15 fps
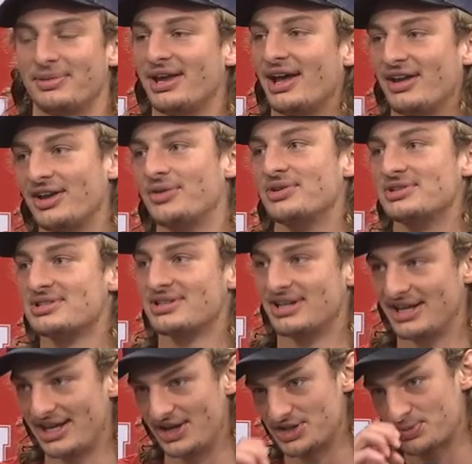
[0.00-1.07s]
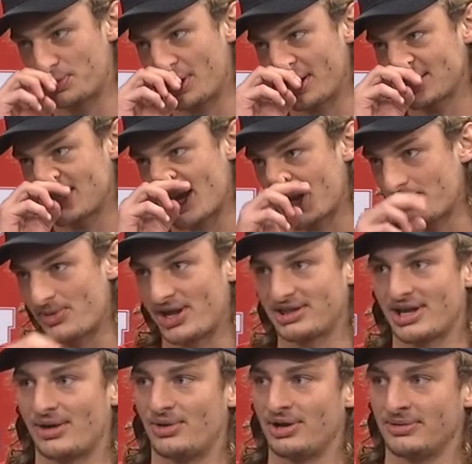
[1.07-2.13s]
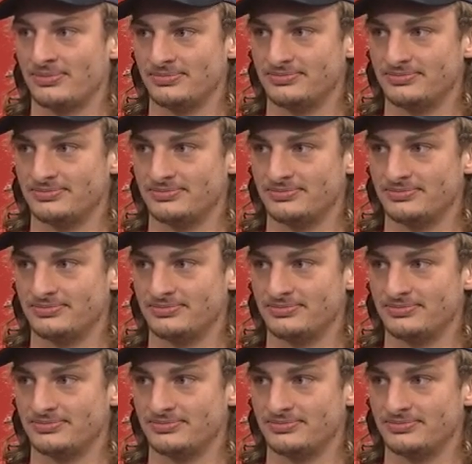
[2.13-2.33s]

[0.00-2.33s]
But yeah, he was pretty excited about that one.